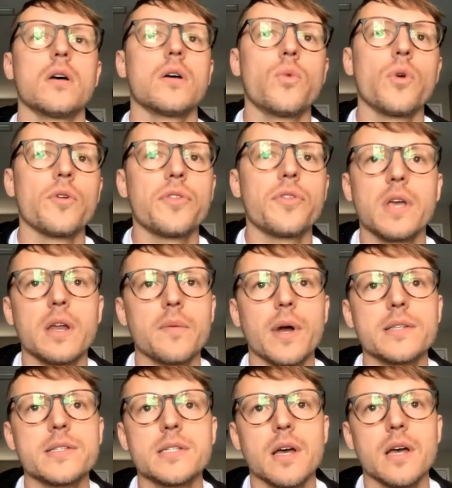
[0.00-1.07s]
We're thinking
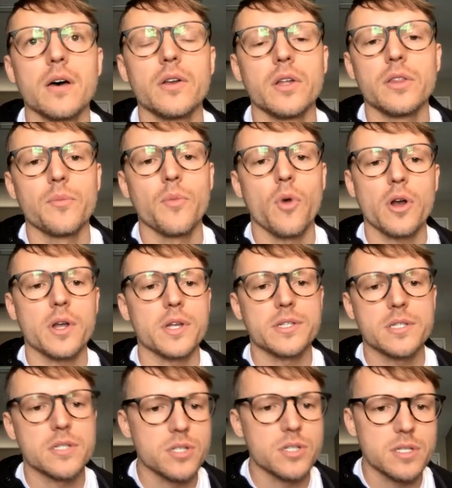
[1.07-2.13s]
about selling it. The
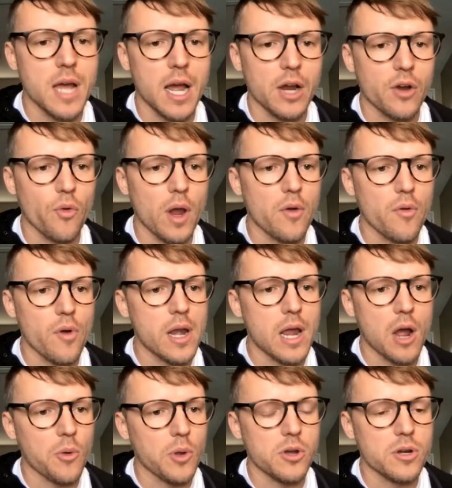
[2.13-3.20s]
market's just not great right
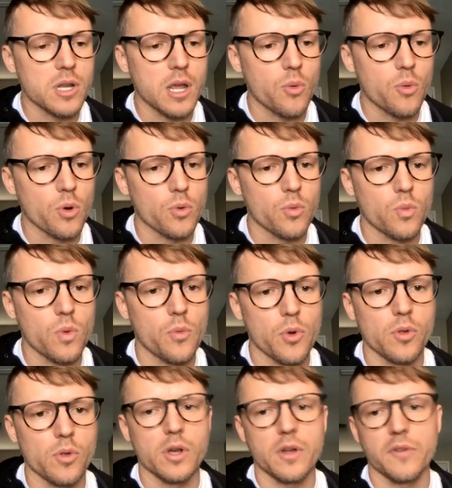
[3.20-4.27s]
now. We couldn't get what we
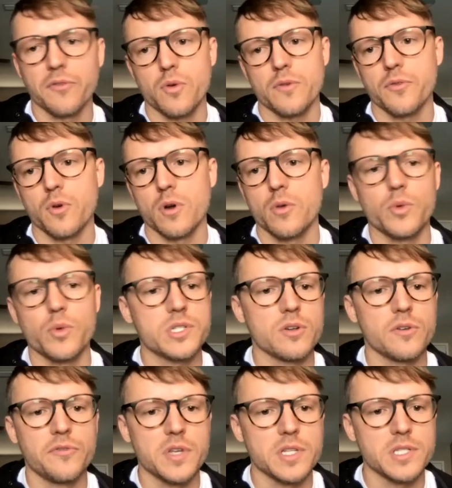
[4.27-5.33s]
were looking for it. We
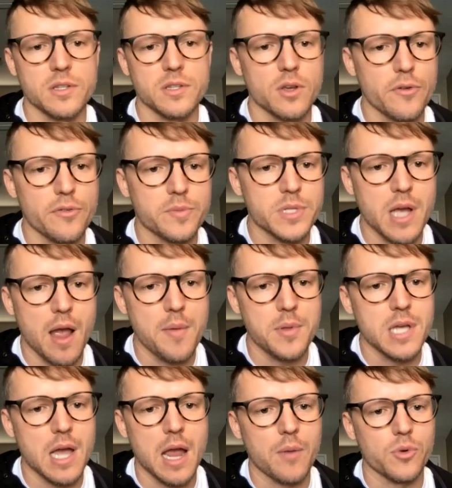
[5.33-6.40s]
still visit there from time to
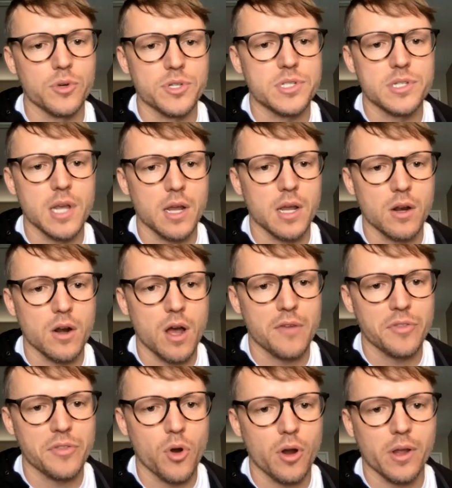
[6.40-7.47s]
time. We're just taking it
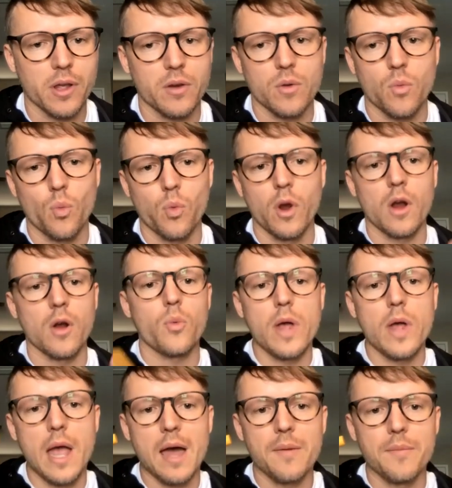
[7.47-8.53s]
off the market. Where are
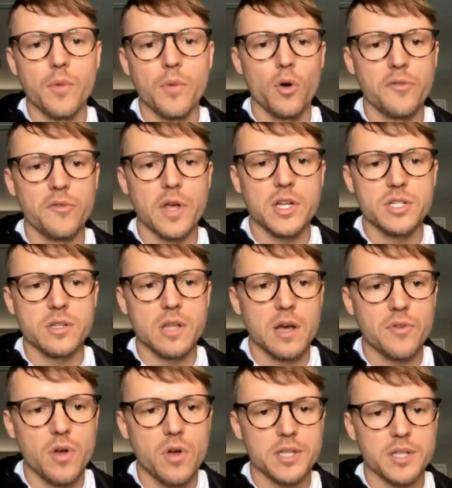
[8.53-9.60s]
we at motivation
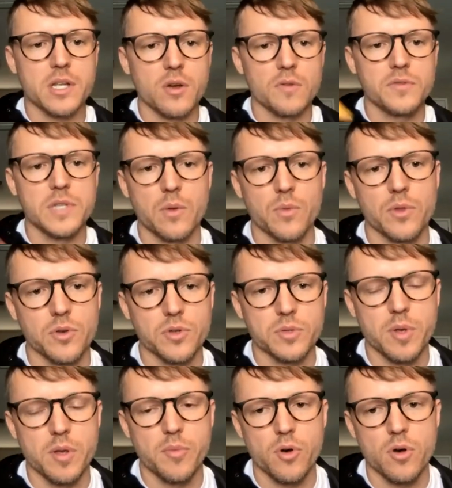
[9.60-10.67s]
level on a scale of 10 with those
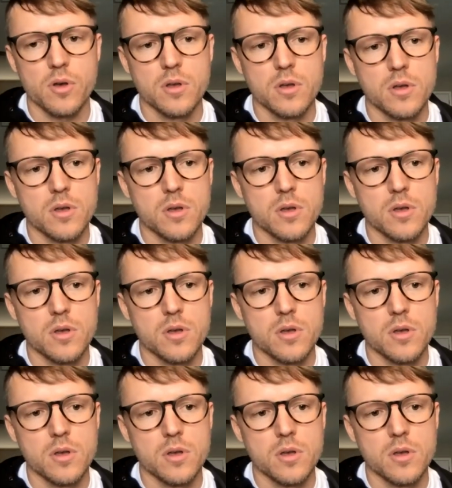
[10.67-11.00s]
people?